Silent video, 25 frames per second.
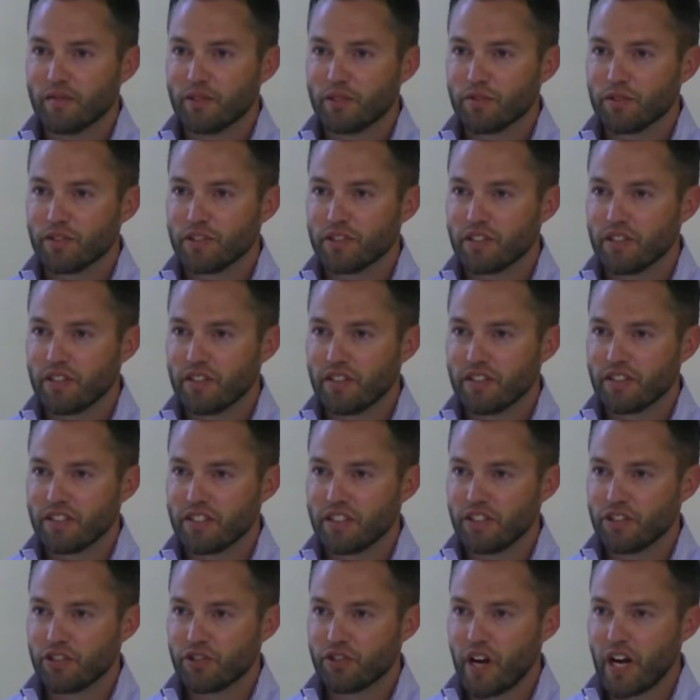so we started to
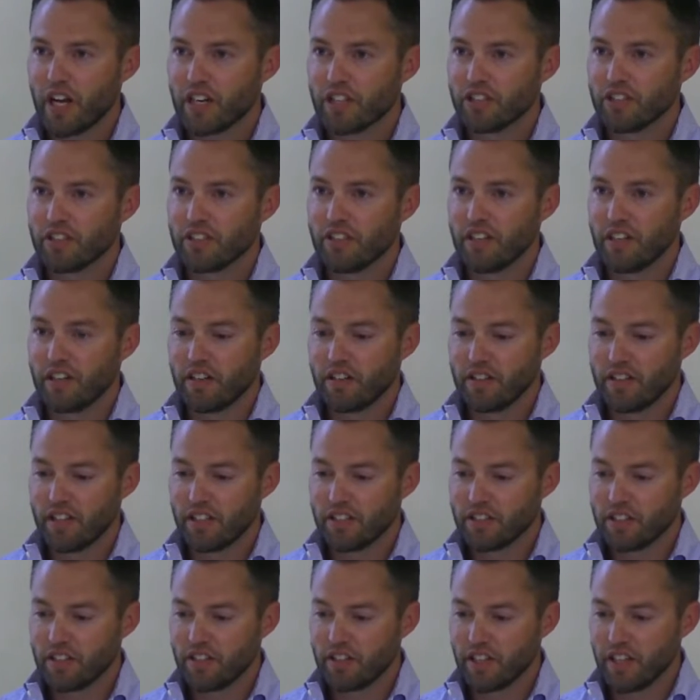see traction there, and
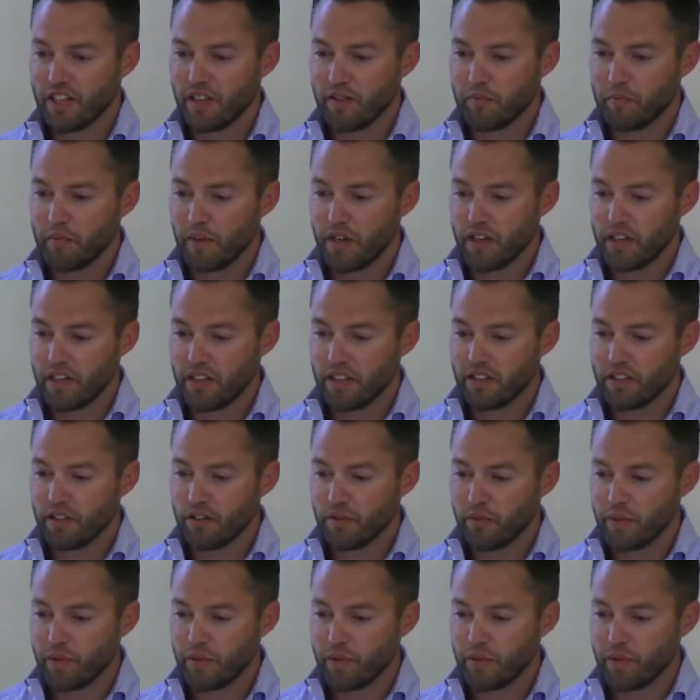they started getting money.